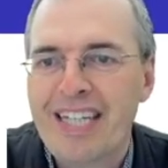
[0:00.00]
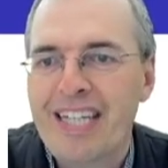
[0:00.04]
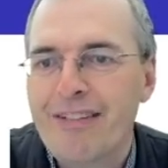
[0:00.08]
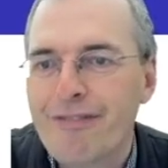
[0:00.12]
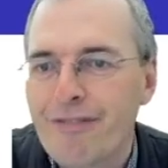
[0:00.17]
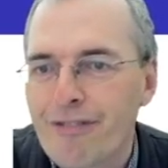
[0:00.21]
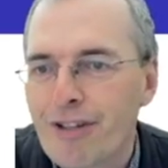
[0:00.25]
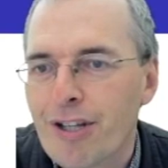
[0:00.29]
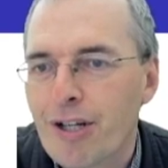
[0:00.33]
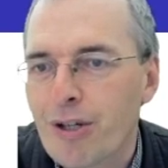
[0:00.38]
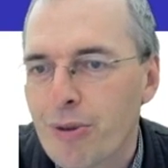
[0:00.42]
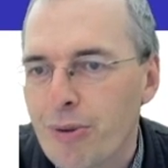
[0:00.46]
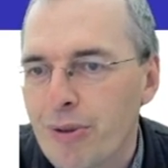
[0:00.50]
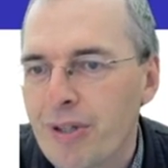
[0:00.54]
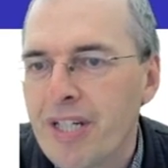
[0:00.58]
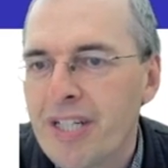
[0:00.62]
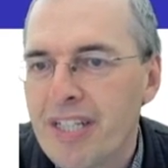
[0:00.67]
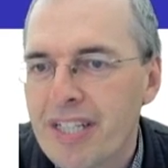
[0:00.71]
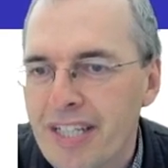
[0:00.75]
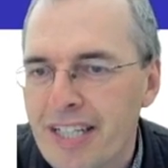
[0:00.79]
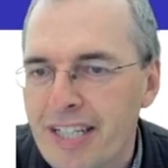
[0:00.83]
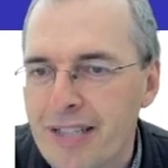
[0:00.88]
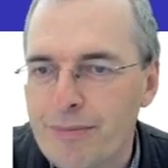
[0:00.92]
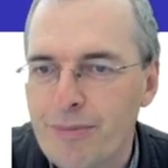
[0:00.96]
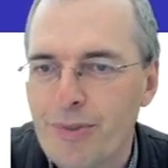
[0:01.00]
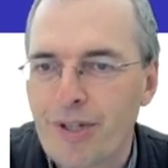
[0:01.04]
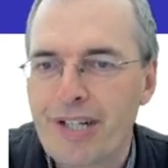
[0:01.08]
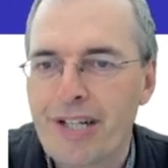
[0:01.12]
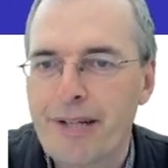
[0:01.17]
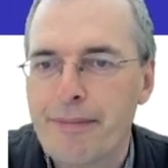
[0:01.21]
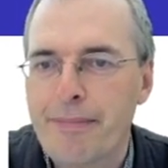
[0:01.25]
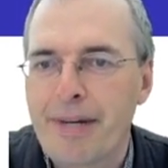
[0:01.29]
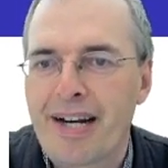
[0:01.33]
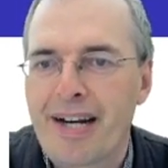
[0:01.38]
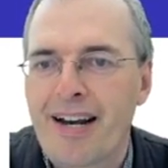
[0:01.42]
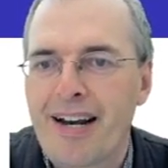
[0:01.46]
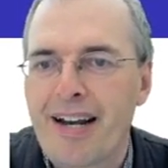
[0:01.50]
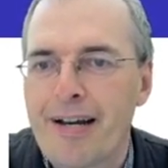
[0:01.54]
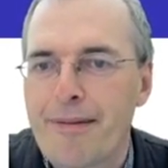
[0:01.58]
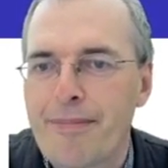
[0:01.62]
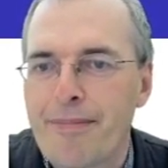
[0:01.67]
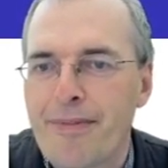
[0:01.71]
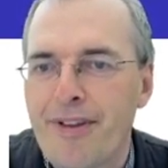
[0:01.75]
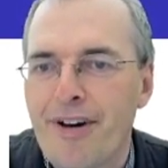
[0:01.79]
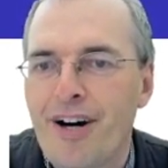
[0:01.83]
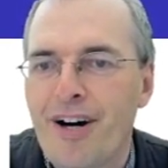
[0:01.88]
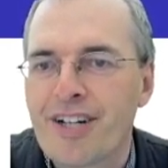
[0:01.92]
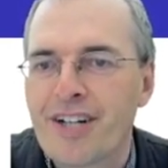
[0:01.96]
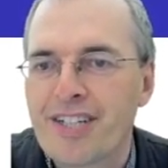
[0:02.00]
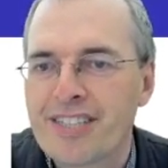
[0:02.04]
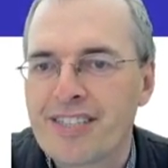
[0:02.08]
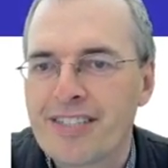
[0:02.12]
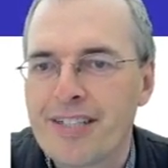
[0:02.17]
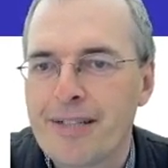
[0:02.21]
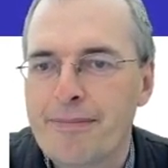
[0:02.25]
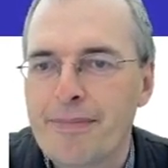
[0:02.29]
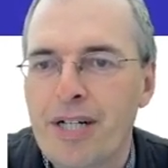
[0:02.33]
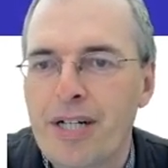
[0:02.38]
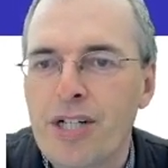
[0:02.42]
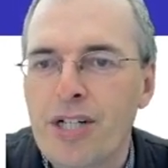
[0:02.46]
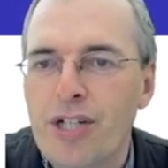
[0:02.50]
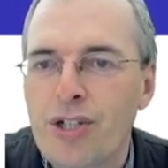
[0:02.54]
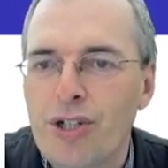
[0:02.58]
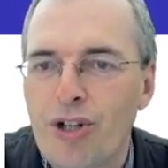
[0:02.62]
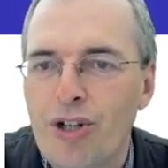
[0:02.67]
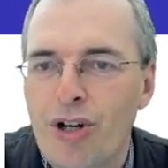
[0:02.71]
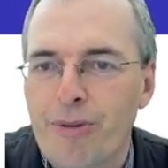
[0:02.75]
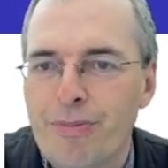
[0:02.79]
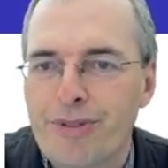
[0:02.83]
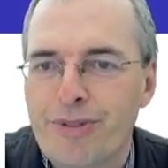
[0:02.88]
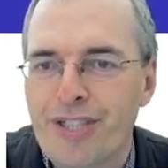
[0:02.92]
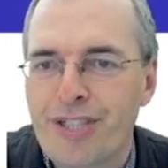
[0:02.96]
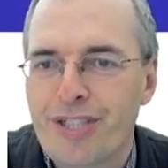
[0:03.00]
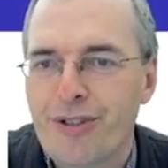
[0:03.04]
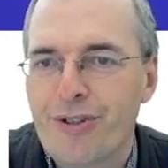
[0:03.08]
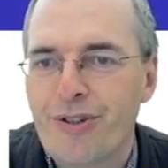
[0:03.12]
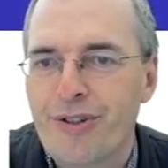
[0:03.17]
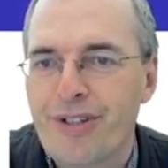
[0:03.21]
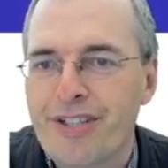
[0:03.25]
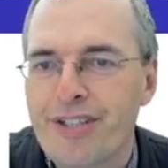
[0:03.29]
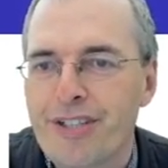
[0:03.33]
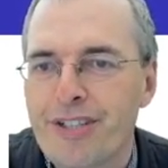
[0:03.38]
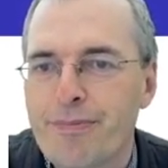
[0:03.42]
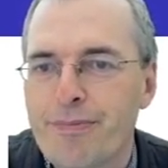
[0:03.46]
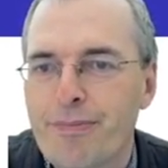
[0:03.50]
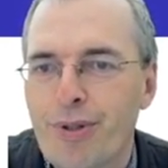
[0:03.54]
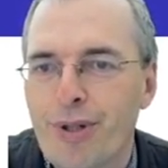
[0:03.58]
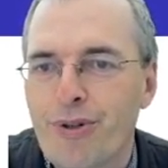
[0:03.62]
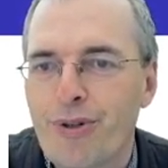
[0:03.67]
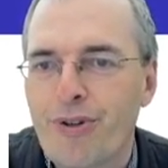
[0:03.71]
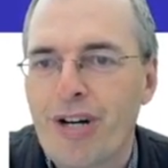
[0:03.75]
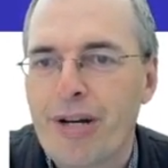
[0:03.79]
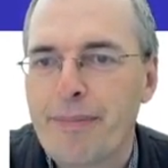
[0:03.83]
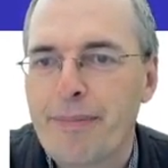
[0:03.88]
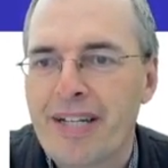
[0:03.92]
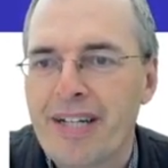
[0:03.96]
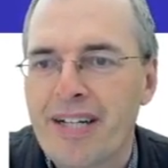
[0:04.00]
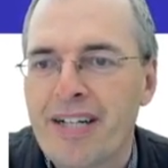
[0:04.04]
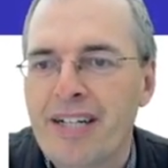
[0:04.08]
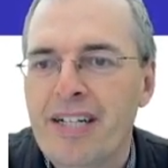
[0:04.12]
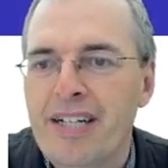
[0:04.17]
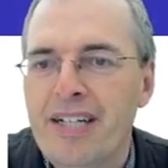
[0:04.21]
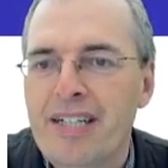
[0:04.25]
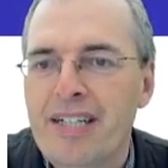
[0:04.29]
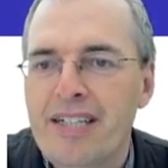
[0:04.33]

even though in modern MATLAB there are some object-oriented programming